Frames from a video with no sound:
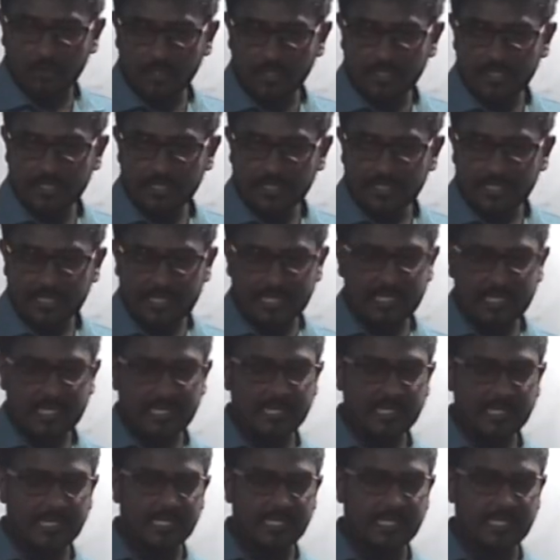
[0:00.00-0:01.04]
code in
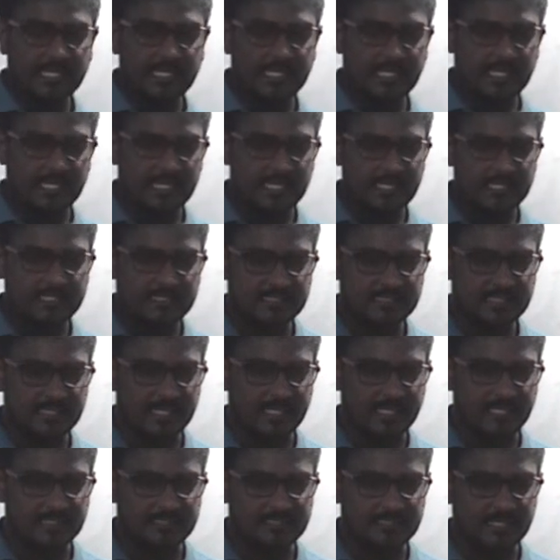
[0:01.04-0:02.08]
IDEs,
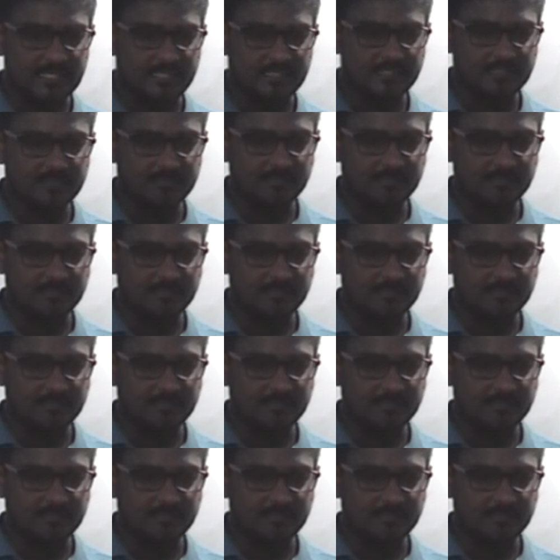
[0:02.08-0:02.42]
there is